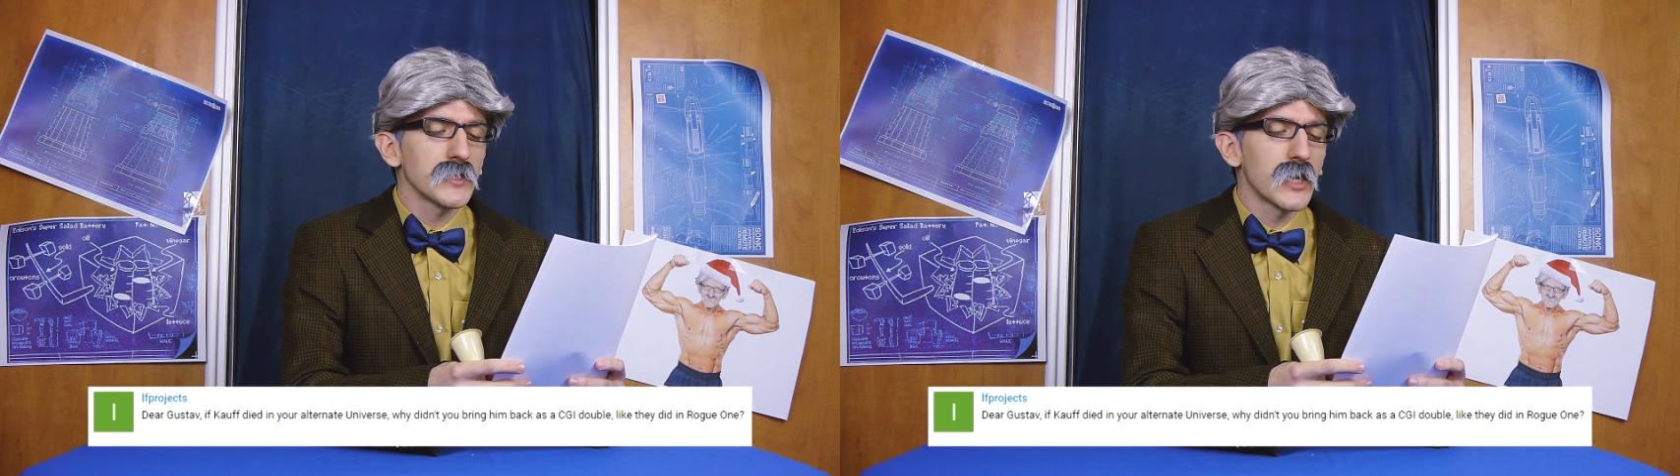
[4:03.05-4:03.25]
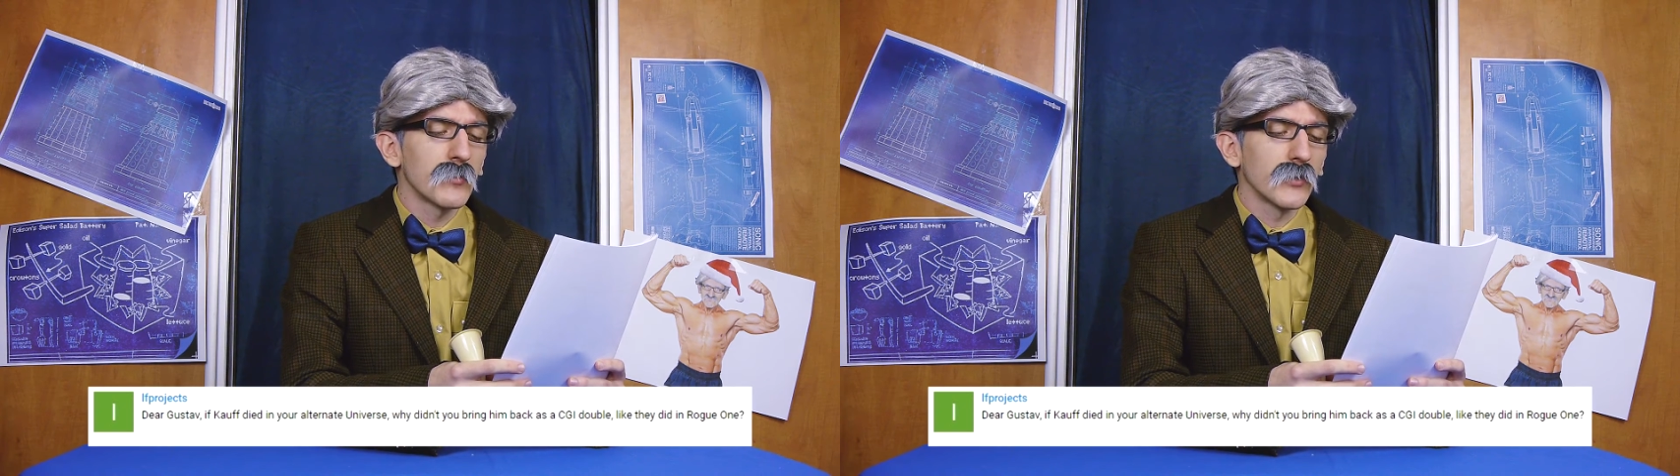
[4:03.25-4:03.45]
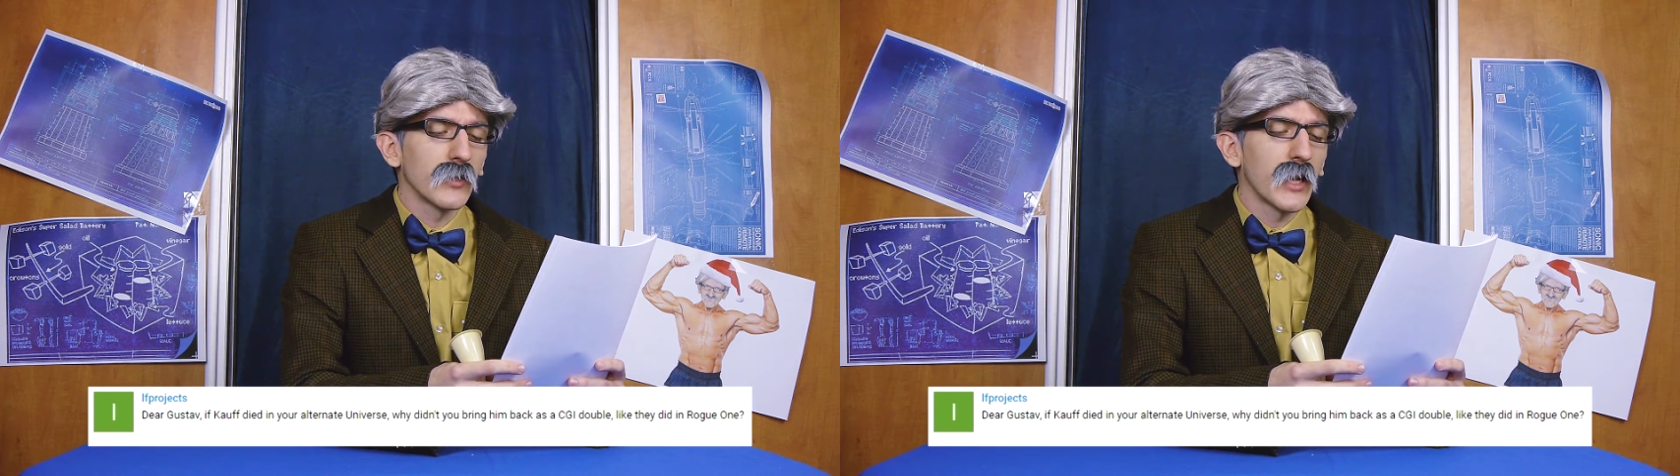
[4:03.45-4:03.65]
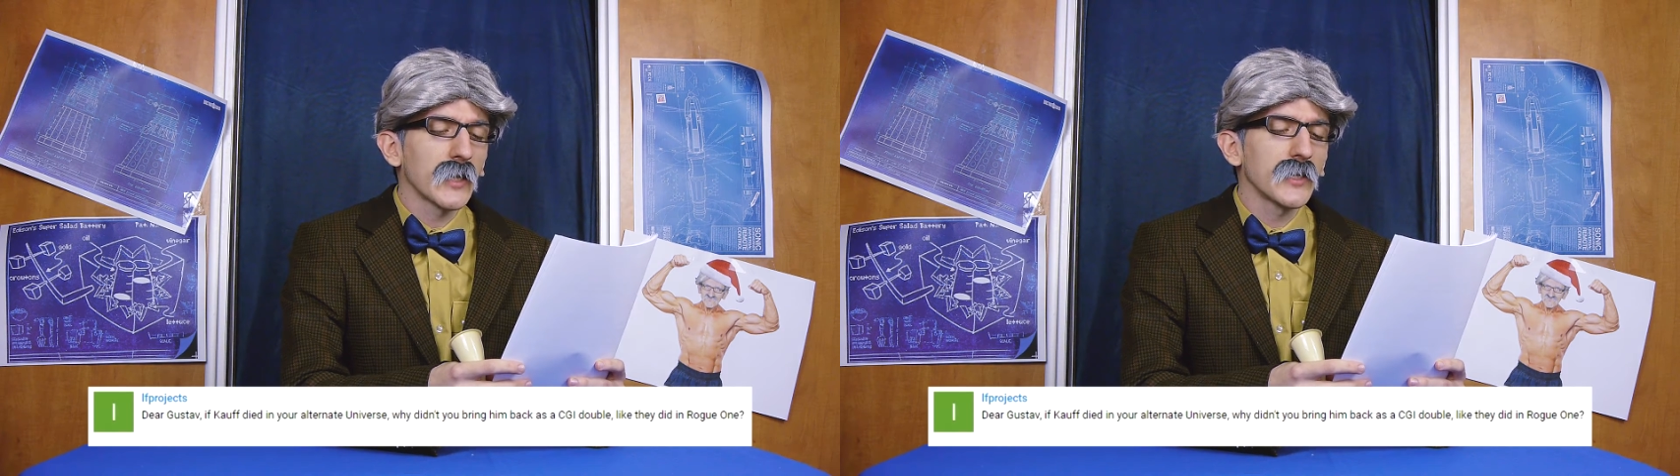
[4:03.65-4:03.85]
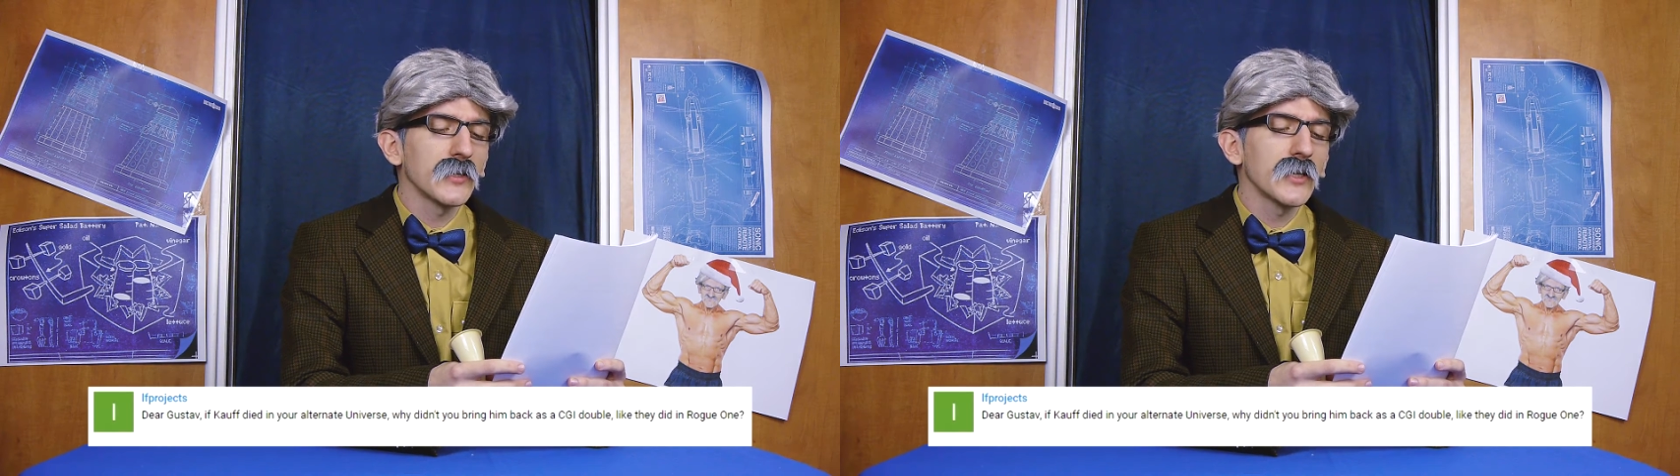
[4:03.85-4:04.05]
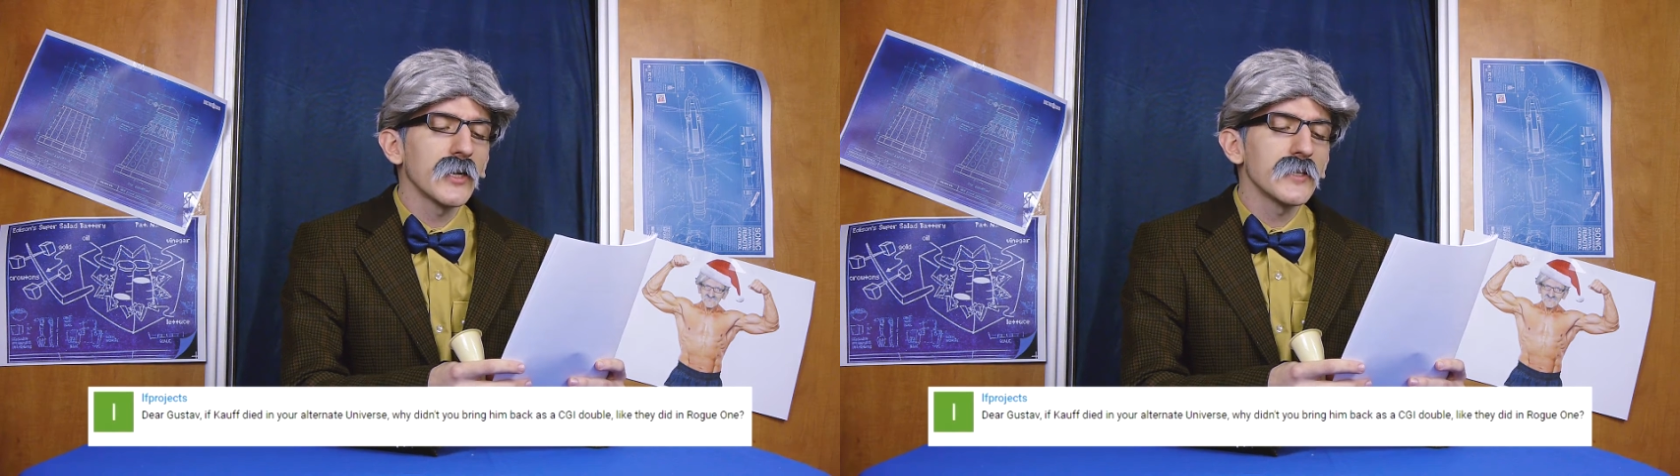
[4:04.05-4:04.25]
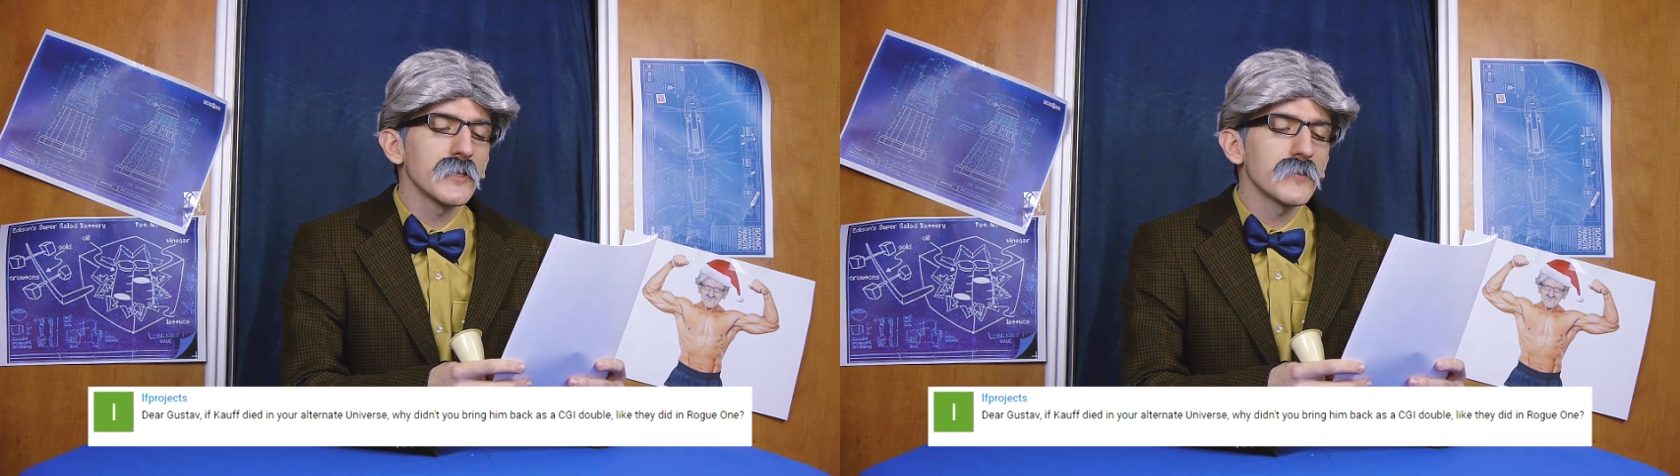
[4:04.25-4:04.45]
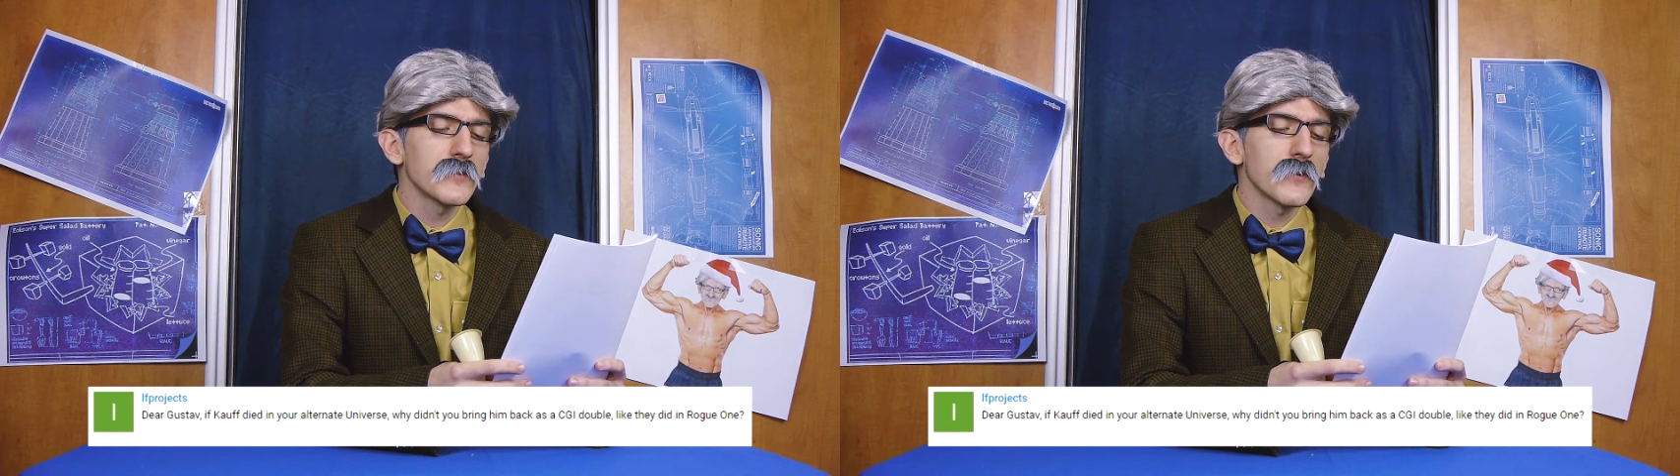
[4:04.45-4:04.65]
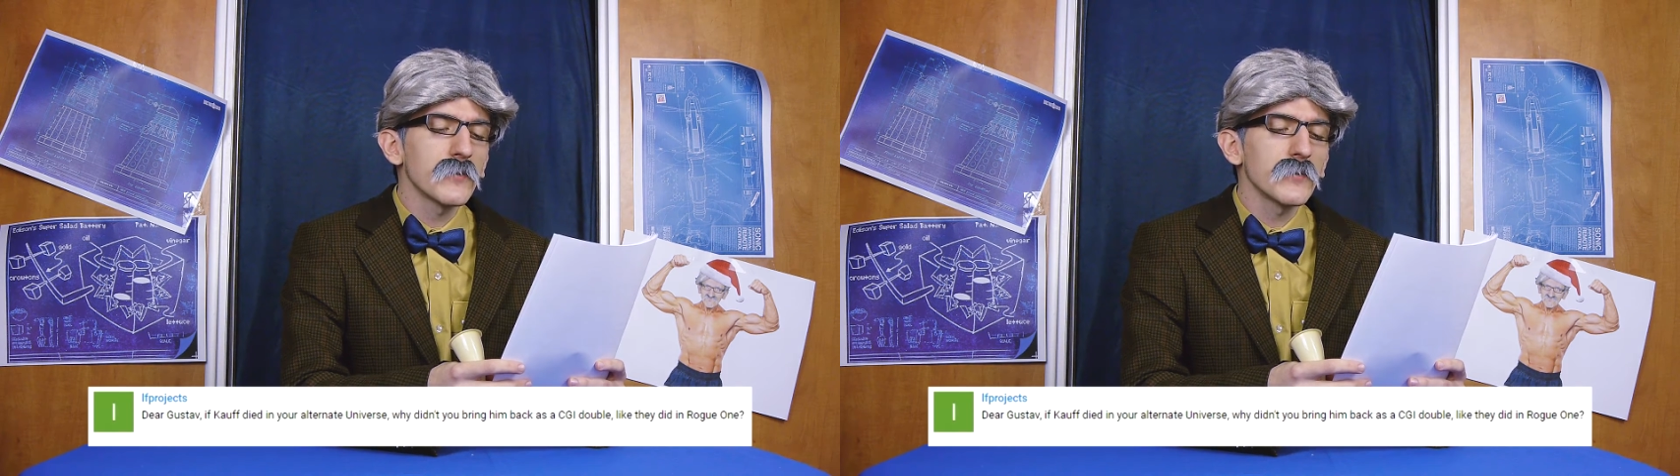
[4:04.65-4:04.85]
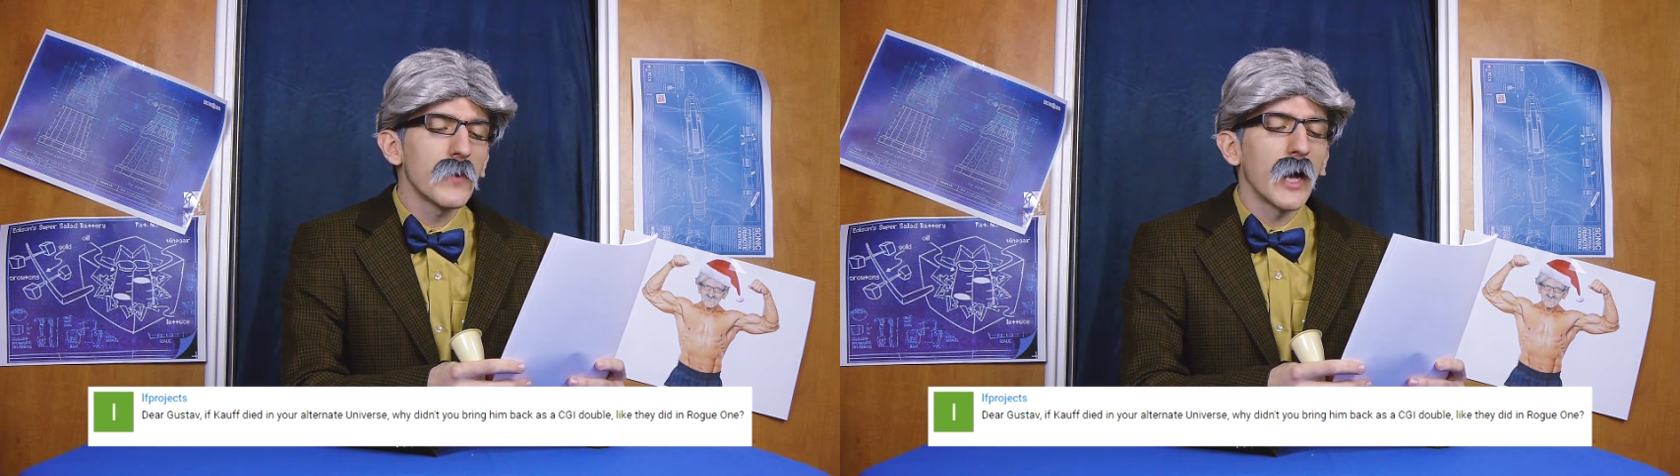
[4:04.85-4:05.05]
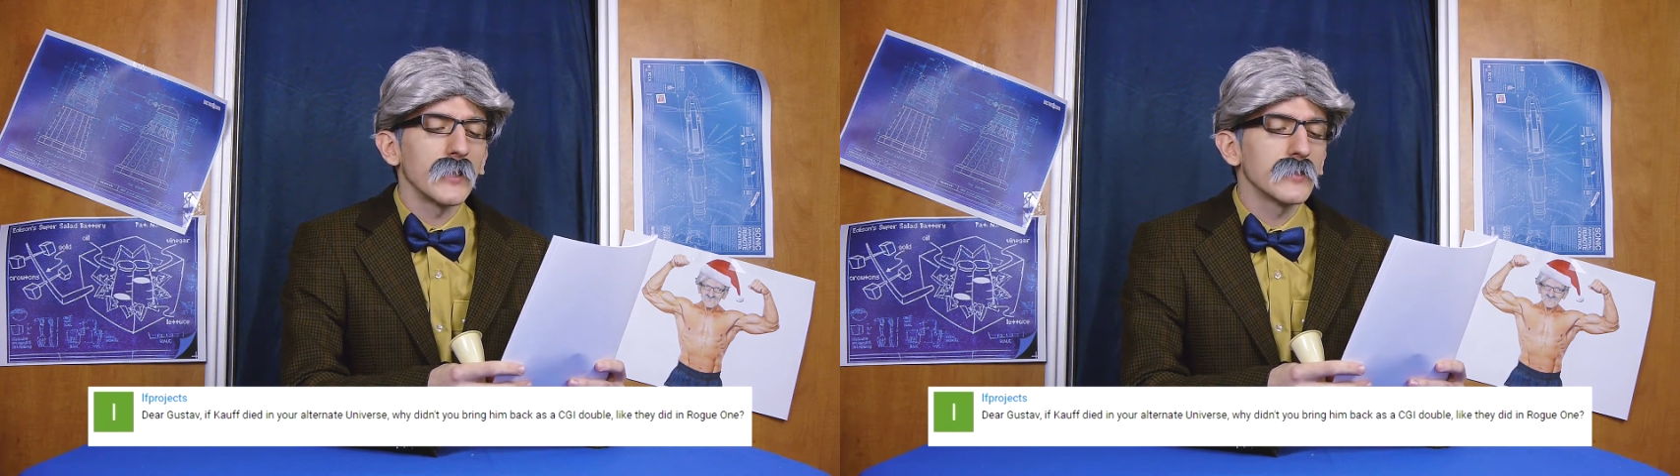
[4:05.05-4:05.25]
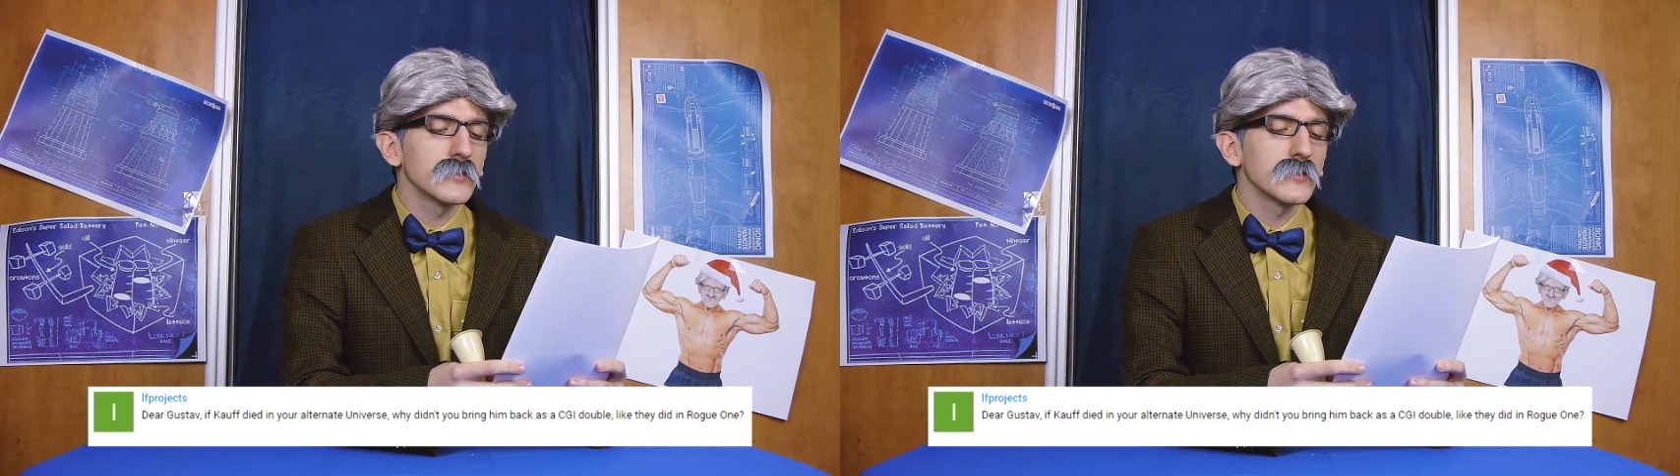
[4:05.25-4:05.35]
double like they did in Rogue One?